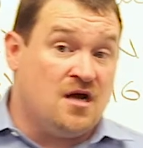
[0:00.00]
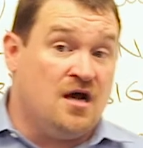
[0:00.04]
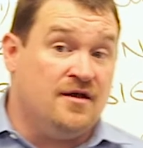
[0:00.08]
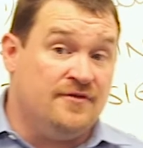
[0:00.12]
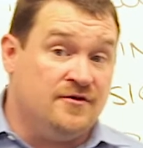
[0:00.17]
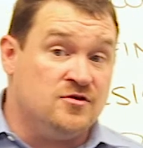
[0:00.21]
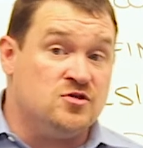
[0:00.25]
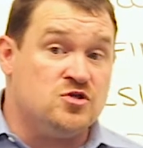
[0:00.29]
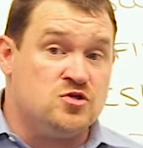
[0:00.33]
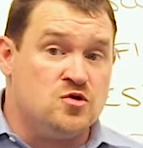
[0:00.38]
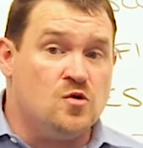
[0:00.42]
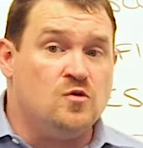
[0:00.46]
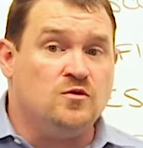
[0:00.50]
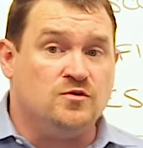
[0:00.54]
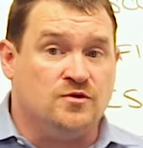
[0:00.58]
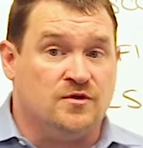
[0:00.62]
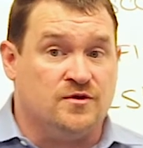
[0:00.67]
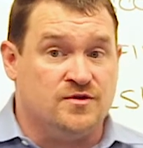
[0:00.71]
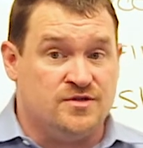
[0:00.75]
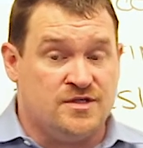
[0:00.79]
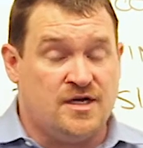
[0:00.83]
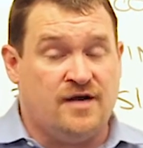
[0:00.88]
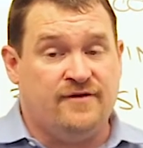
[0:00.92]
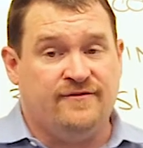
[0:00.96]
on the
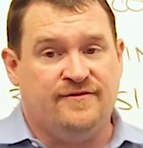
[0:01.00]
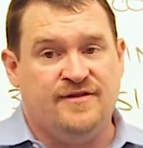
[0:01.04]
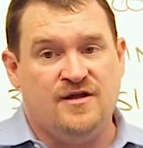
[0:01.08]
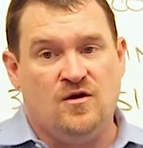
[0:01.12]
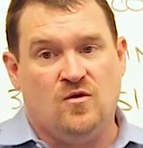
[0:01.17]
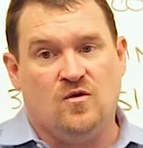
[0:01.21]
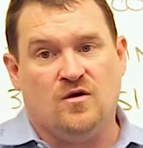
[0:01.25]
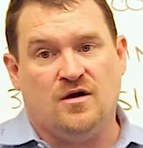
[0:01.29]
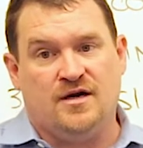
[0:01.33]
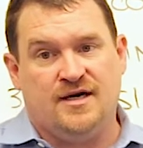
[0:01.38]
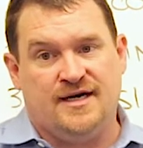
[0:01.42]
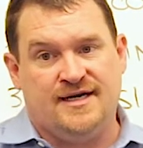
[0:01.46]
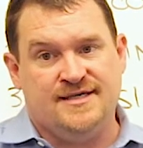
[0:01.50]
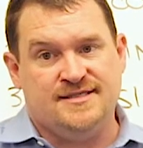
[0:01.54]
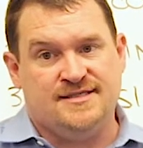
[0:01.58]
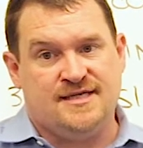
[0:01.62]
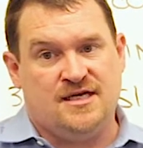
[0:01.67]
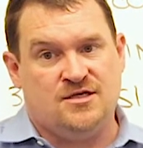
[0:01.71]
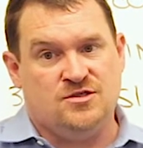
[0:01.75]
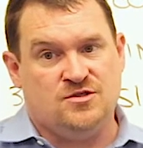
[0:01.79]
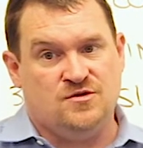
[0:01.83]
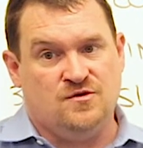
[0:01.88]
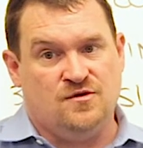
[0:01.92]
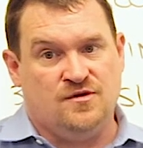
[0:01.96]
shoulders of the
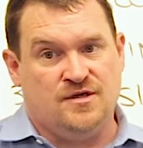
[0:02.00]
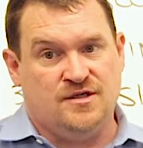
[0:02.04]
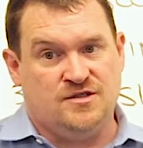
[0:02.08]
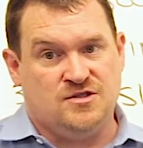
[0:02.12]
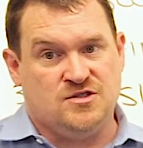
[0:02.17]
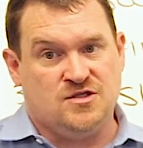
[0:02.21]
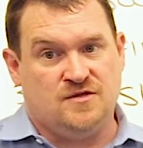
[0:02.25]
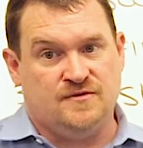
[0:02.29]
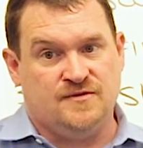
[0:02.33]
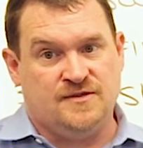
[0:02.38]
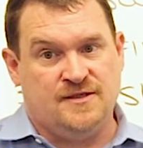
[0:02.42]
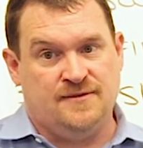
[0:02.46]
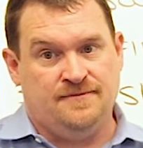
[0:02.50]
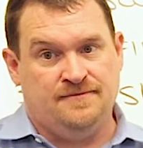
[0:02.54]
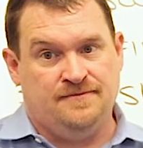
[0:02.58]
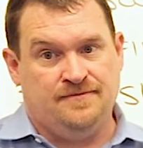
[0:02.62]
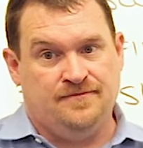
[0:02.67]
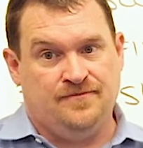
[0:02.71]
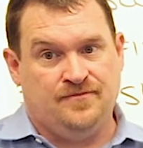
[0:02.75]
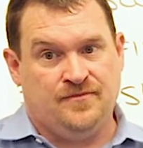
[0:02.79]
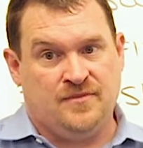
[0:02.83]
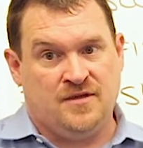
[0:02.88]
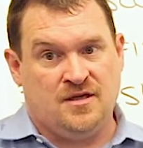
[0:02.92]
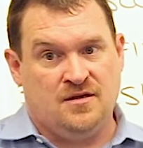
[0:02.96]
organizational consultant.
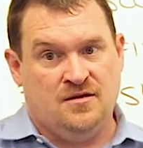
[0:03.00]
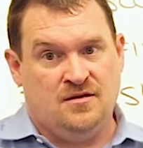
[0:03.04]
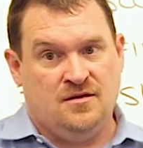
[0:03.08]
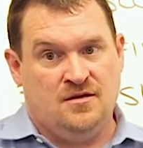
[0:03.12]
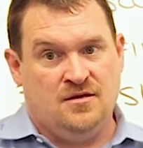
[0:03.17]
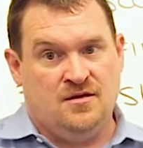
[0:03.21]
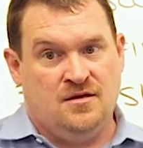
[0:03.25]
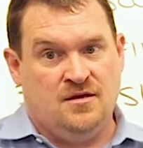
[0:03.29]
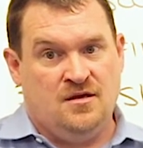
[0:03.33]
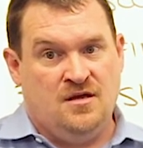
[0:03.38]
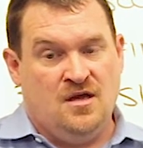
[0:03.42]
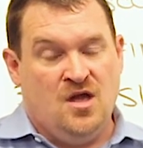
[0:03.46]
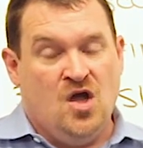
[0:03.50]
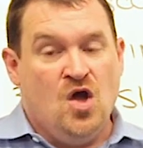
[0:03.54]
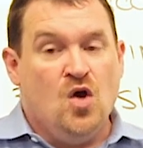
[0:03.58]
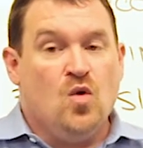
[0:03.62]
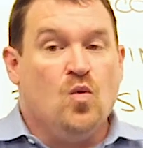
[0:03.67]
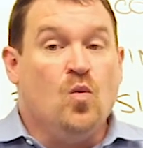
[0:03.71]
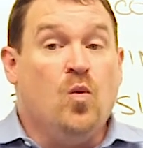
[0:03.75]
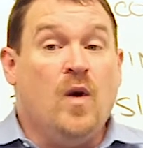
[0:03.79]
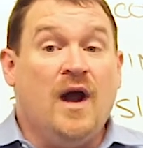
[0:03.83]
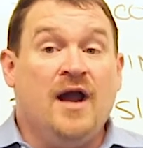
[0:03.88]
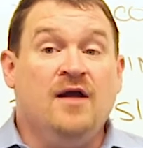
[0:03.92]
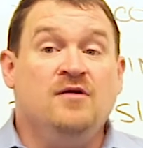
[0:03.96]

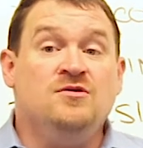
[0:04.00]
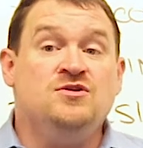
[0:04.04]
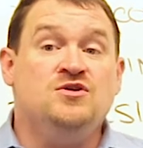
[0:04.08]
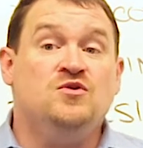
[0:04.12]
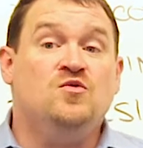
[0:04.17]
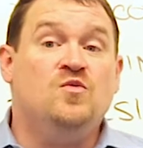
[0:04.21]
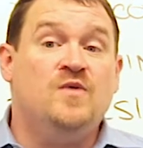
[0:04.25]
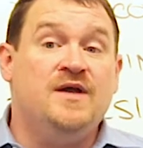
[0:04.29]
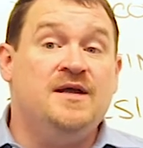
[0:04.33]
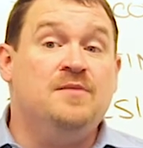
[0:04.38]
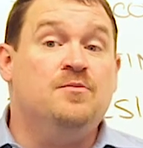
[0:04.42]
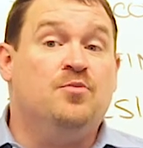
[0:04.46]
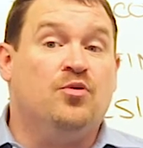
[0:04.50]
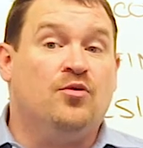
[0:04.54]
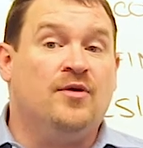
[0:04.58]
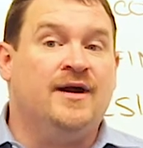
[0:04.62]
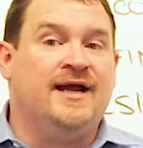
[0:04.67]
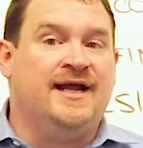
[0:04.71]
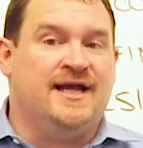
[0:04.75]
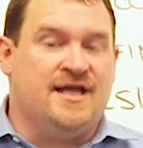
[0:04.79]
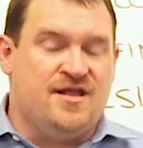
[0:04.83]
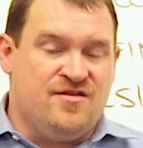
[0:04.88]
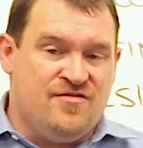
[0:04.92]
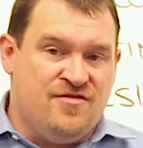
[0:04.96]
Where do we
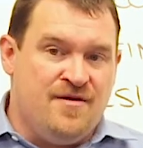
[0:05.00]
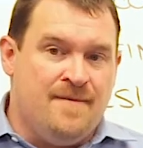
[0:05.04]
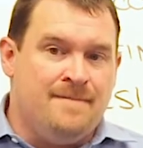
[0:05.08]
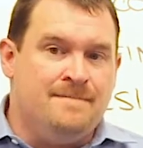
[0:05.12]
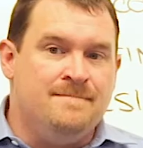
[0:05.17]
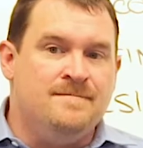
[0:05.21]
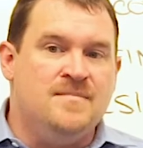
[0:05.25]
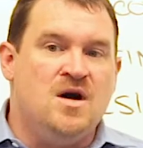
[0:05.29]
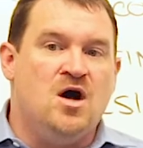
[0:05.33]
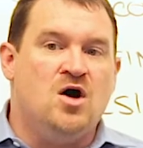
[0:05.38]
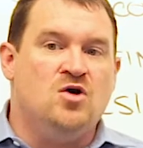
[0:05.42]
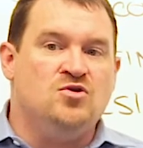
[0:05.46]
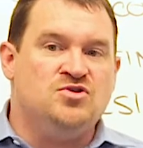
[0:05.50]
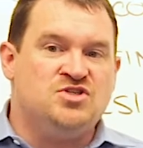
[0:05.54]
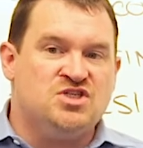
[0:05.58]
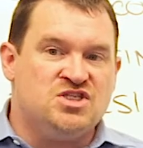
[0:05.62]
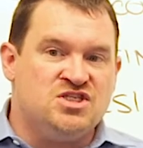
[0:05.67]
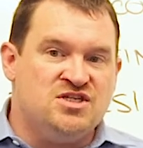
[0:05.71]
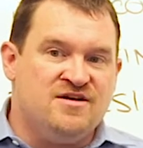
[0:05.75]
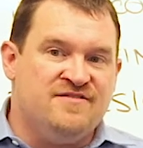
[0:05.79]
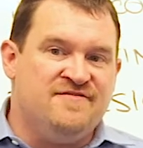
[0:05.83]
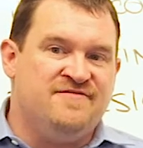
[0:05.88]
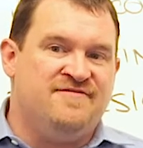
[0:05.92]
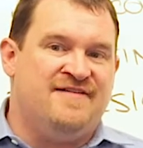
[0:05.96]
bring the
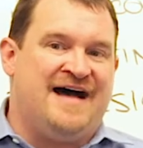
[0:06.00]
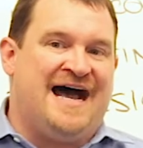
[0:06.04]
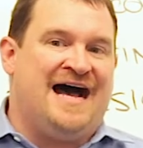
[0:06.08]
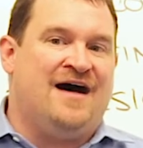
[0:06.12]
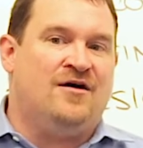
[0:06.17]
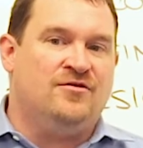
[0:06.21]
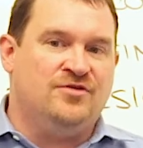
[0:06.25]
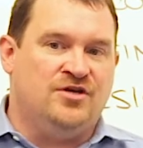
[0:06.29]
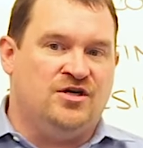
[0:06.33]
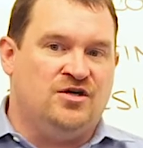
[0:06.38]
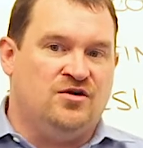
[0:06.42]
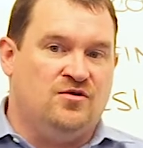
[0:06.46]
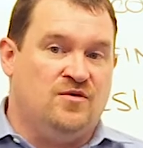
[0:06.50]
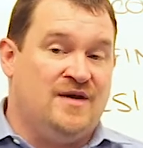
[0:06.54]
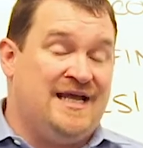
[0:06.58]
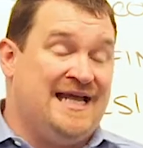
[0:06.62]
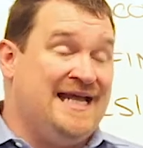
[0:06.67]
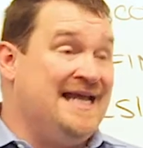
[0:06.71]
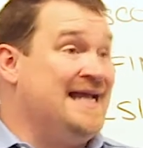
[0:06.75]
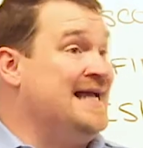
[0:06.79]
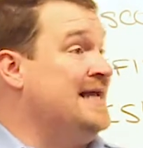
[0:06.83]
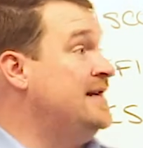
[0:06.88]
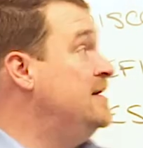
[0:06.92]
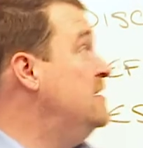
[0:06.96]
most value
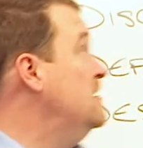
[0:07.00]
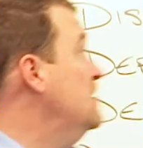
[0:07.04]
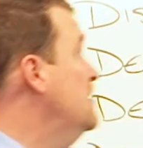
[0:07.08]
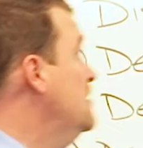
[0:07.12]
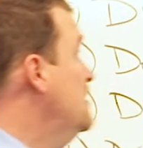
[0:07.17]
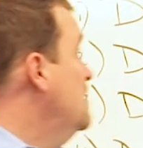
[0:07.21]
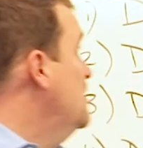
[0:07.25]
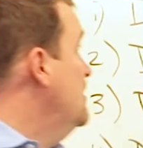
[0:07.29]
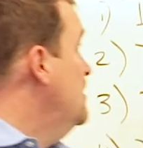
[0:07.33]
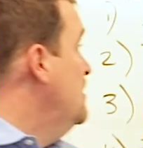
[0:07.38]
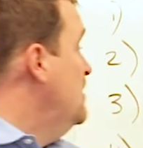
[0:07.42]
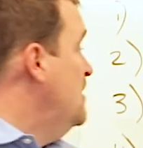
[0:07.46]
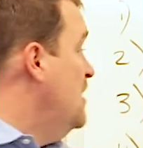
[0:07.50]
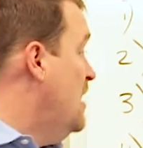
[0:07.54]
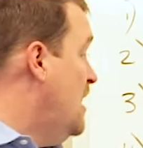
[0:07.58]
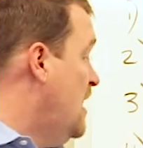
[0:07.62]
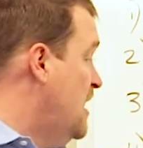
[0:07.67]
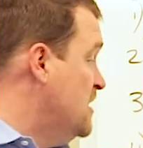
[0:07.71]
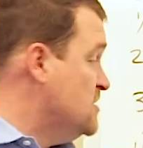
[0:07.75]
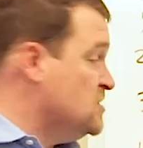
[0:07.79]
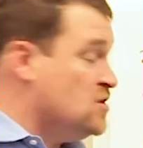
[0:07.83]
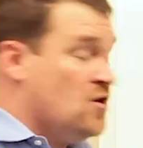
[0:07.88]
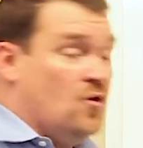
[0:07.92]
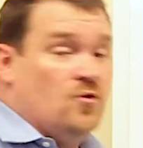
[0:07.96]
in
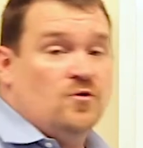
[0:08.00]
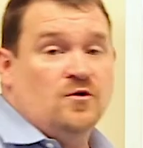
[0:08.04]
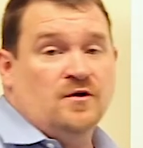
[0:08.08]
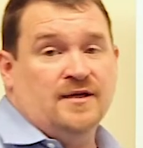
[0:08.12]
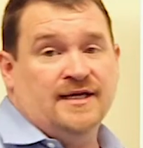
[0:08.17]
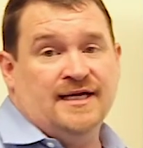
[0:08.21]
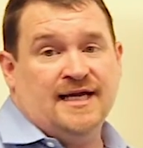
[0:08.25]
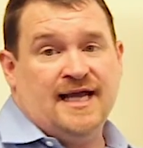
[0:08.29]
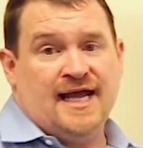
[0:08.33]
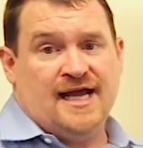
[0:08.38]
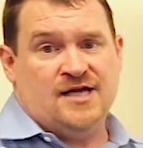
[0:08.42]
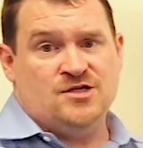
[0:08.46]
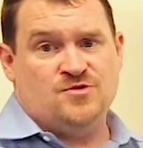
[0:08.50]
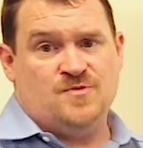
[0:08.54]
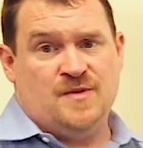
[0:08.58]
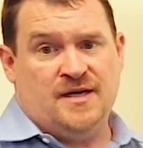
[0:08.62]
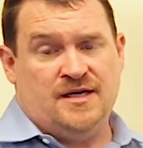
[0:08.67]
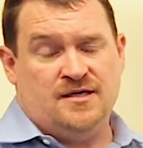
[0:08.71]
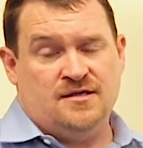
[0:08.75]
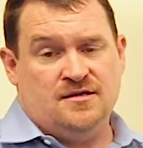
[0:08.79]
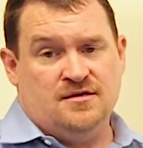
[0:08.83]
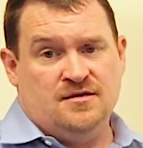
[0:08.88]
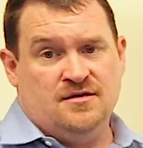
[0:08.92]
a total engagement?